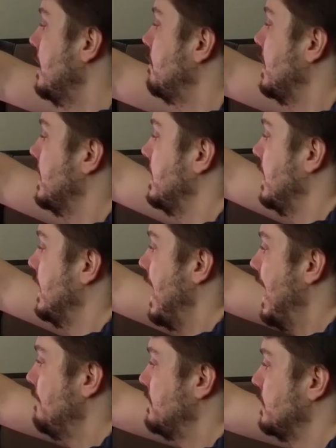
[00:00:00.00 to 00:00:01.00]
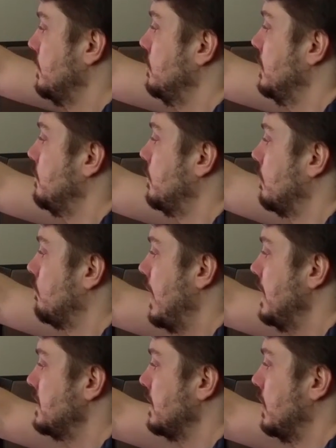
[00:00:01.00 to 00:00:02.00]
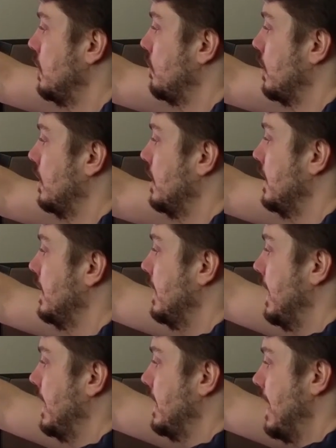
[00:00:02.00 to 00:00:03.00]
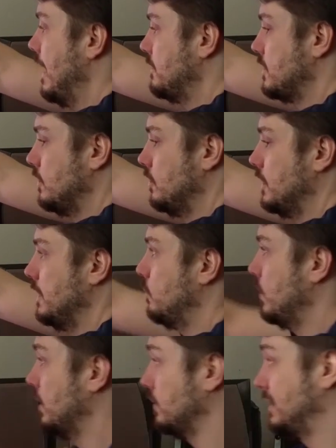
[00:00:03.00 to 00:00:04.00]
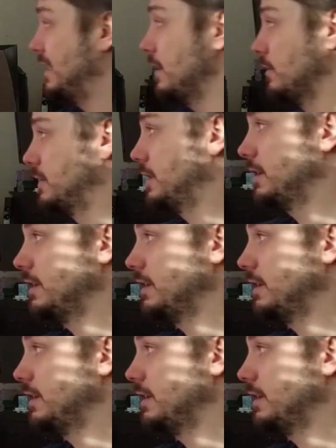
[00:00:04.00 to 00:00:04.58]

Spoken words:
But it absolutely will raise and lower, and it absolutely will tilt.